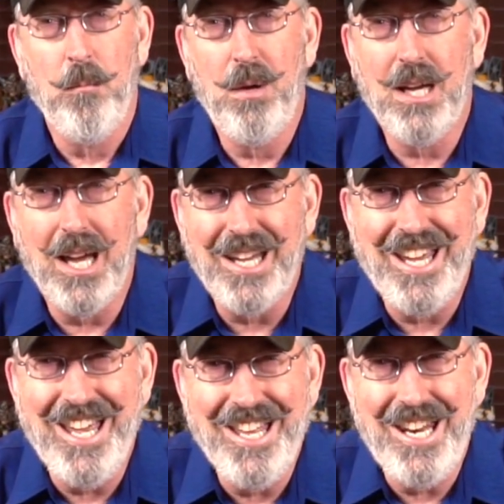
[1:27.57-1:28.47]
Being a
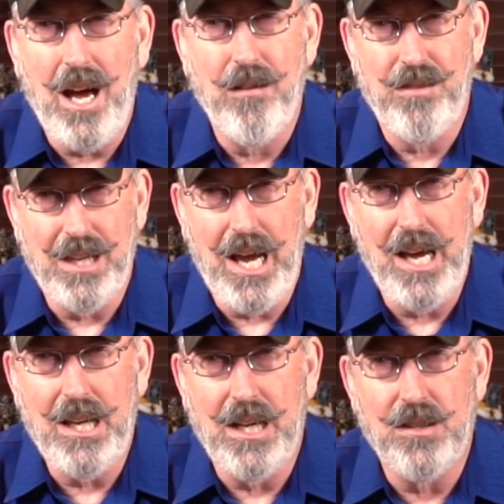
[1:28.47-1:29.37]
kid of the
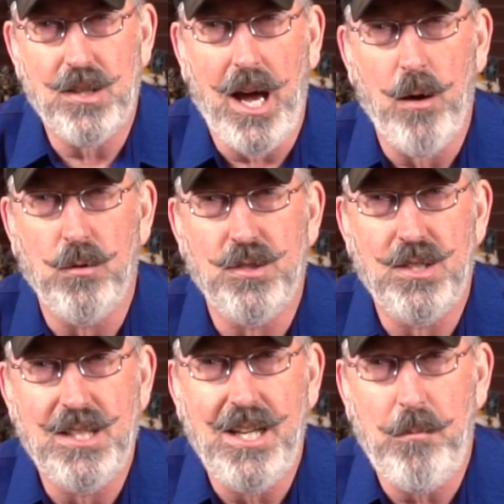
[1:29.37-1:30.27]
80s, I was
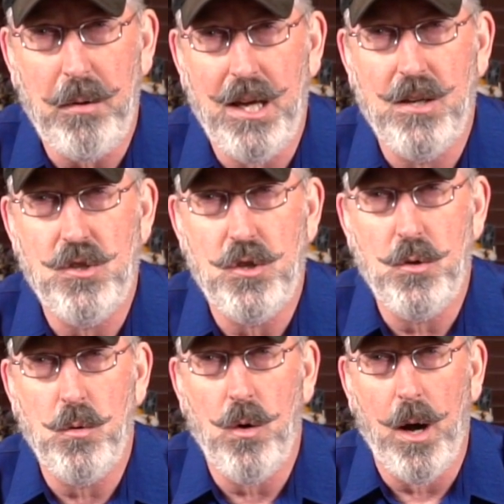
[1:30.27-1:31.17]
deep
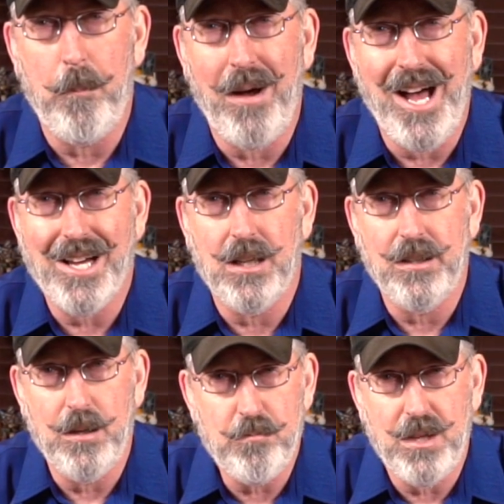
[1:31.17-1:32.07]
into
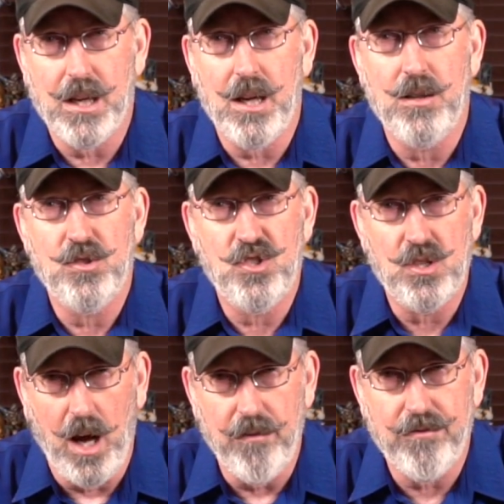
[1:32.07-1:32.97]
apocalyptic
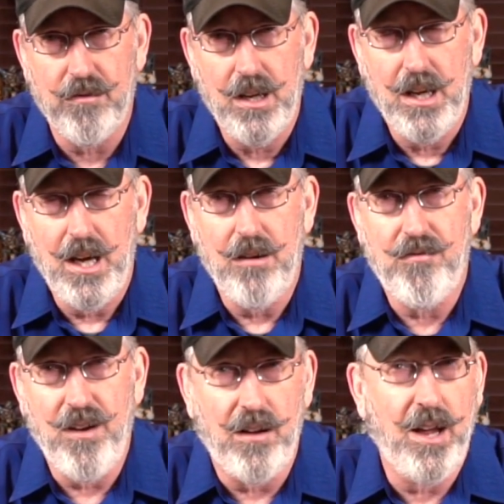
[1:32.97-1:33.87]
stuff. It
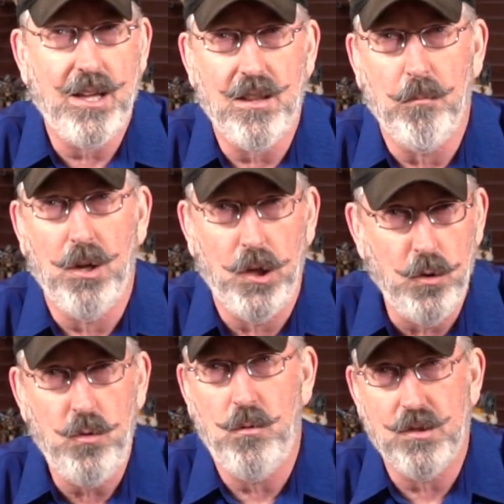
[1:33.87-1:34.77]
felt like the
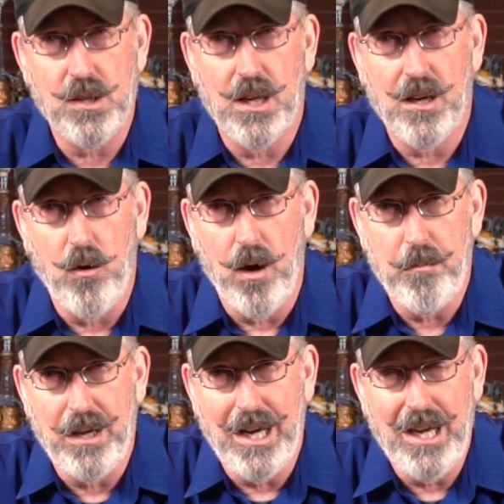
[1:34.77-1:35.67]
balloon was going to go
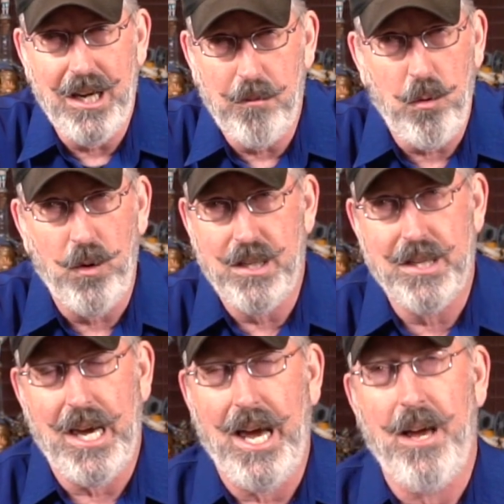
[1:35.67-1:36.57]
up at any point in
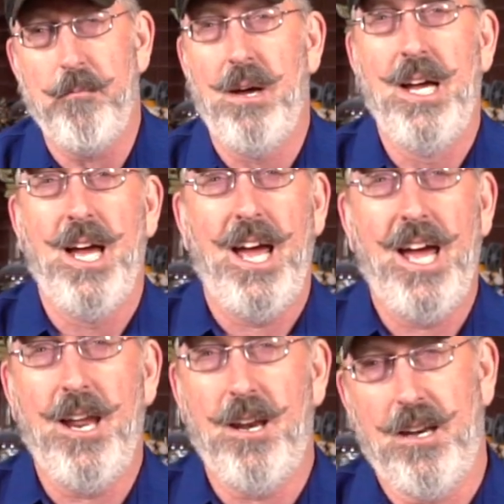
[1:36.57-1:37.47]
time,
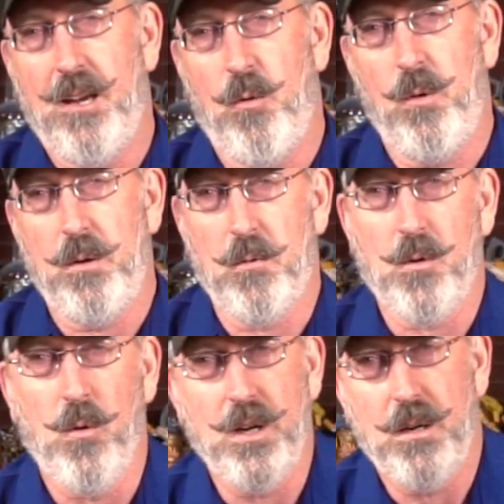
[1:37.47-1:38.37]
and we were
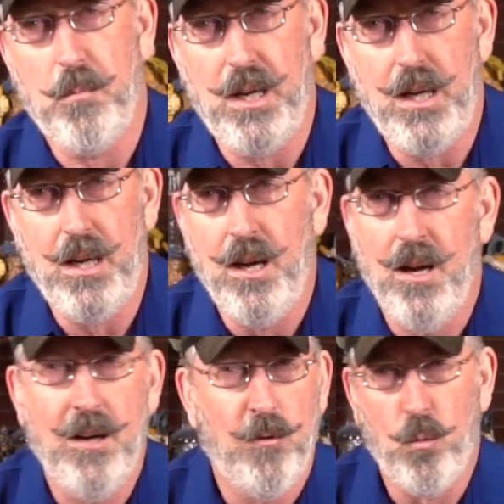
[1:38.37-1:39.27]
going to be
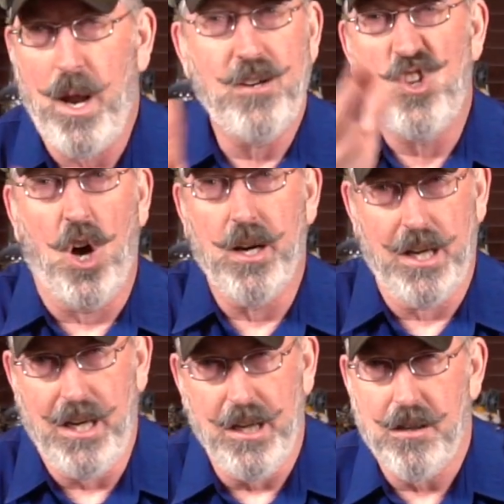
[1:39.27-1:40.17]
red
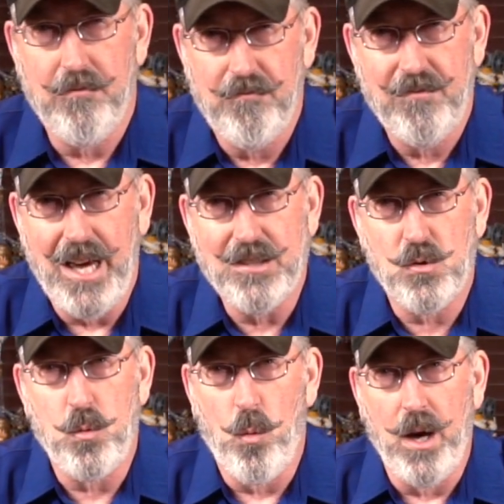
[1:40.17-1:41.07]
dawning it.
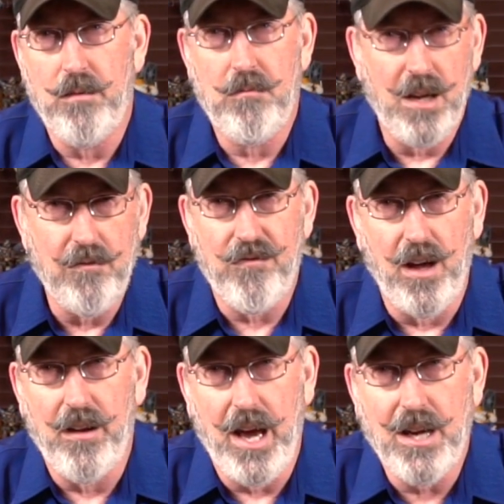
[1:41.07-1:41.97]
That's what it
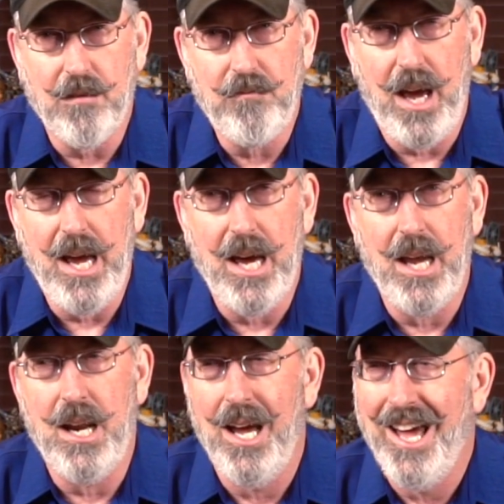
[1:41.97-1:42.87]
felt like.
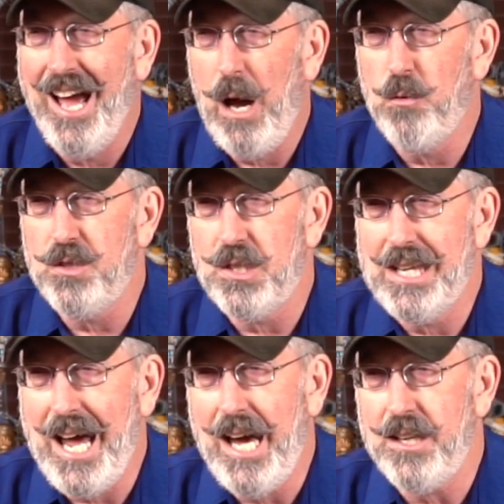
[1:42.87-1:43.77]
And I was
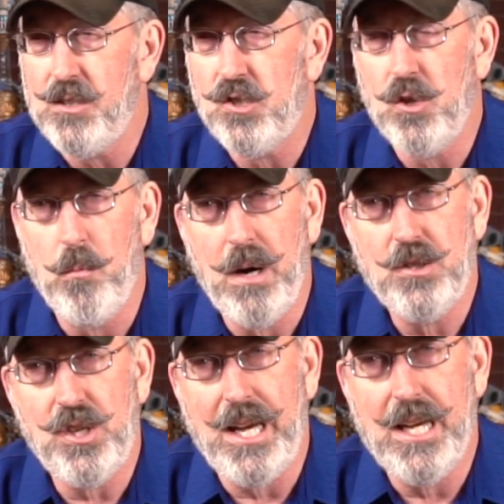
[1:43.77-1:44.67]
not so
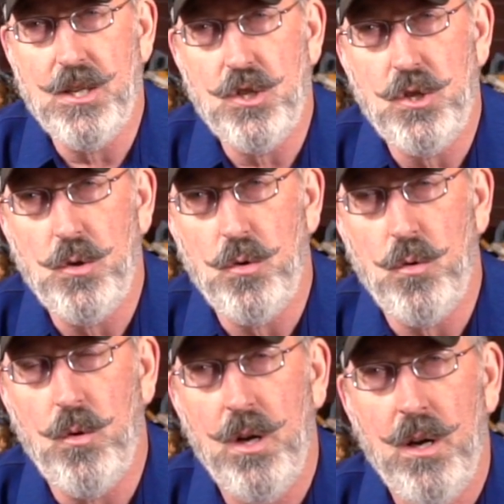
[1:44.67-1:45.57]
much
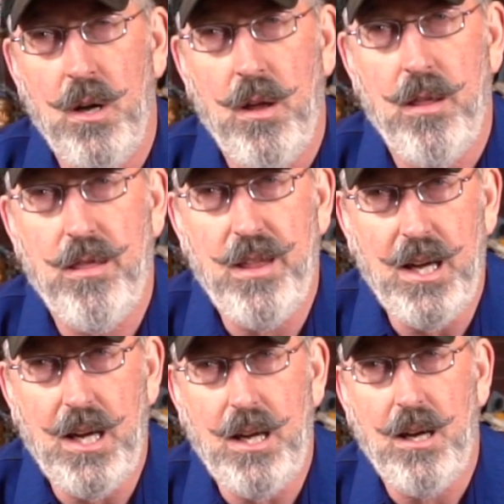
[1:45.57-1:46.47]
into
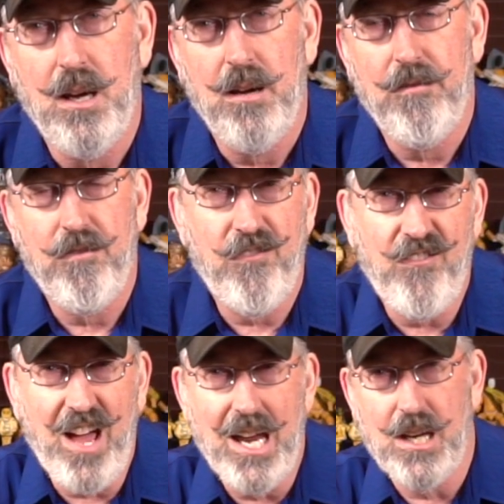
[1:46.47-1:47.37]
the
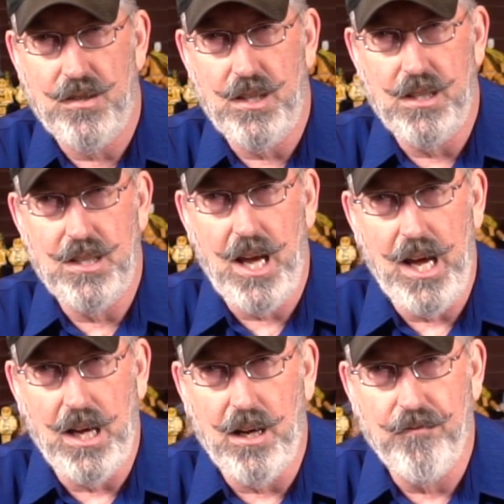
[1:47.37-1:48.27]
fantasy
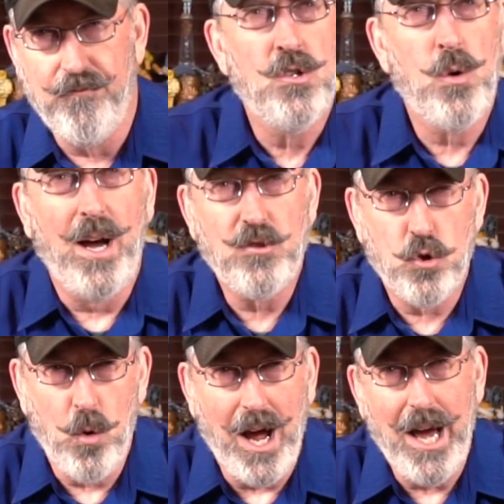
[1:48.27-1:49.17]
take. So I
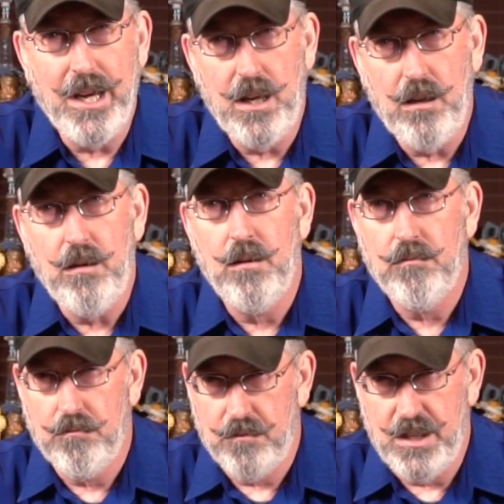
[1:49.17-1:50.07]
tried
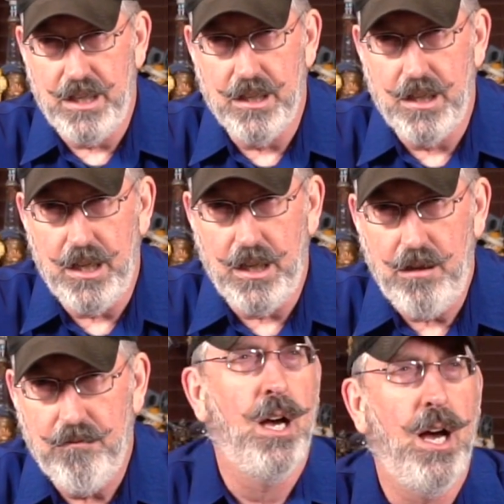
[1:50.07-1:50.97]

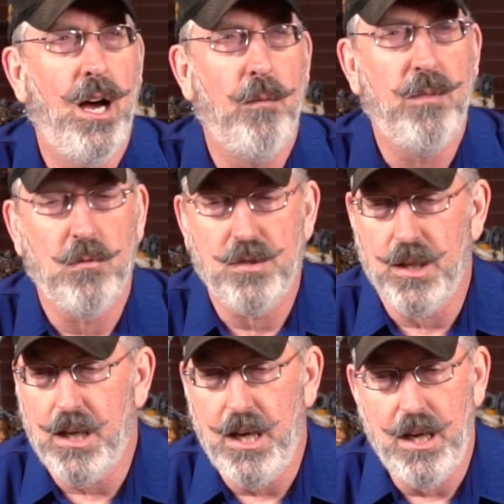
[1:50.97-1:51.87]
D&D. There was
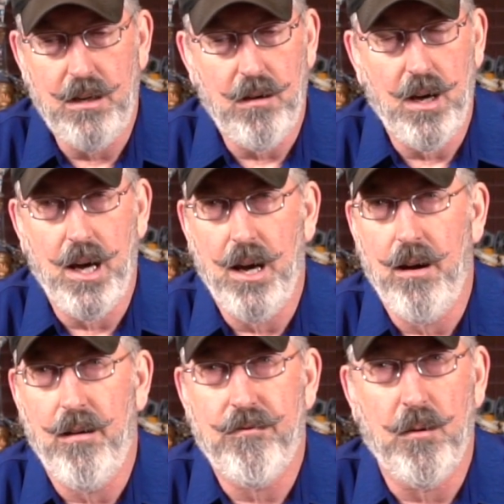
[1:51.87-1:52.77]
a kid
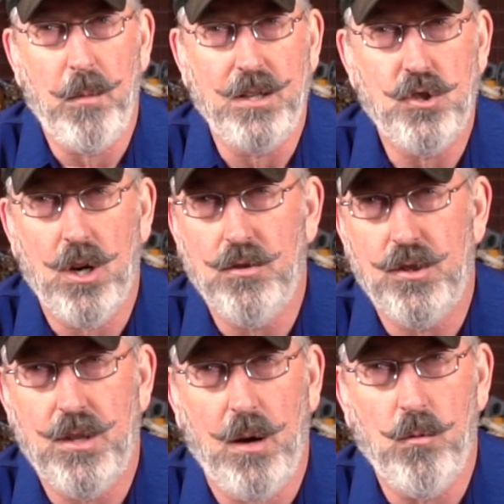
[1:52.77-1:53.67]
from my
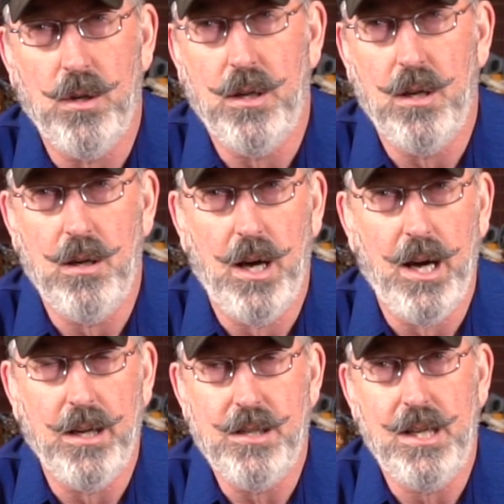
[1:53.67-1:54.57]
church that would
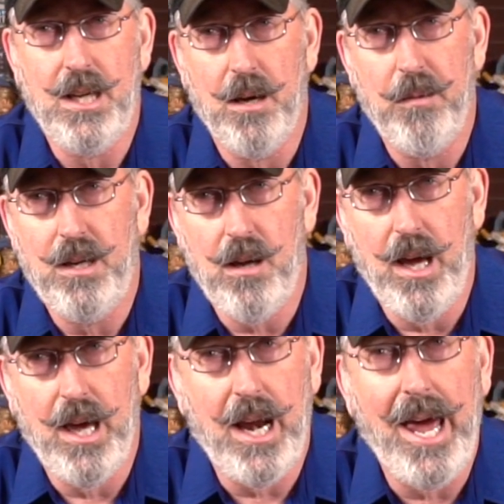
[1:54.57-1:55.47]
DM it,
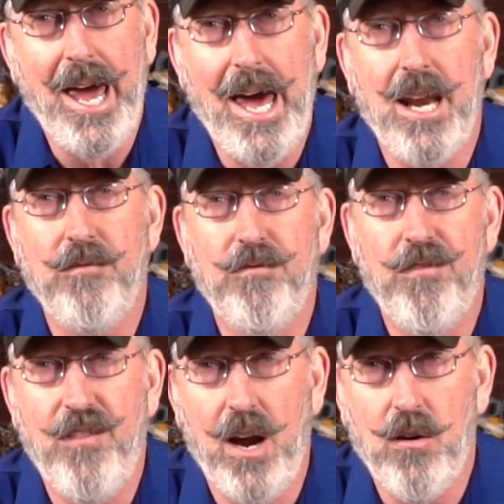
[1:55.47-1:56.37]
and I had a
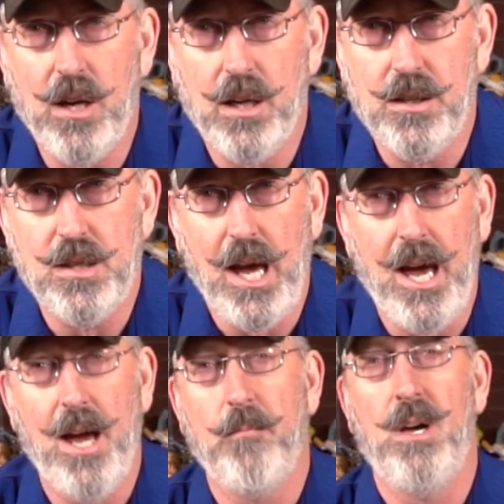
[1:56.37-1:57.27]
very good
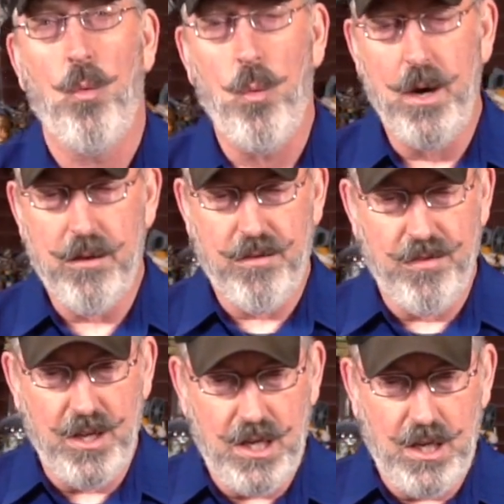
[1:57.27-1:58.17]
time with
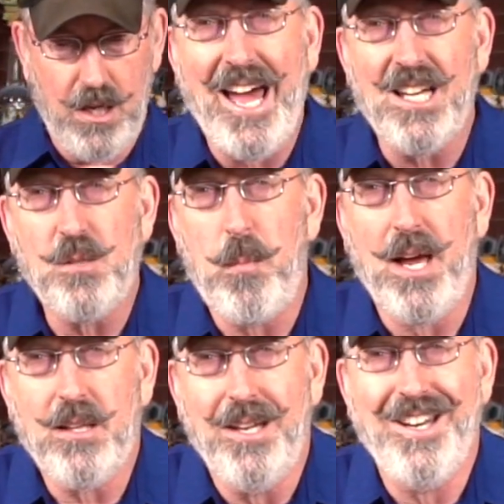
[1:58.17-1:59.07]
the
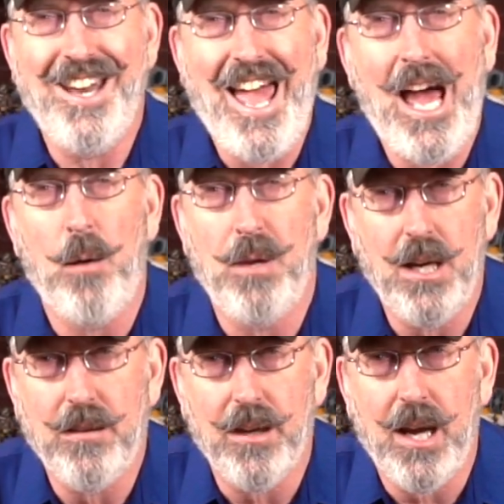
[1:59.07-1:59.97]
aspect and
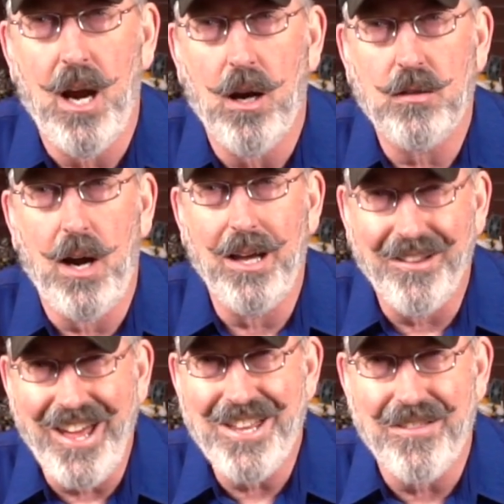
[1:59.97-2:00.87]
inhabiting the character. I
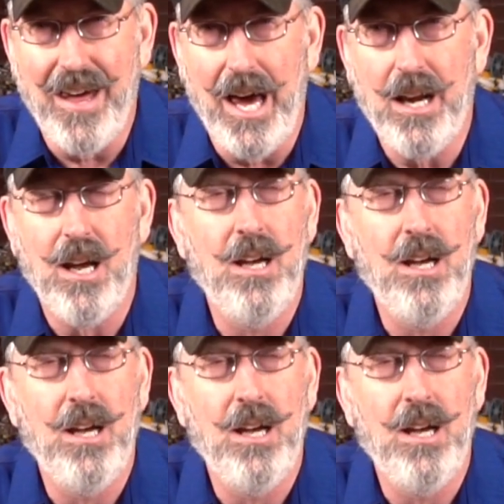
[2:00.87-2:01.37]
like that.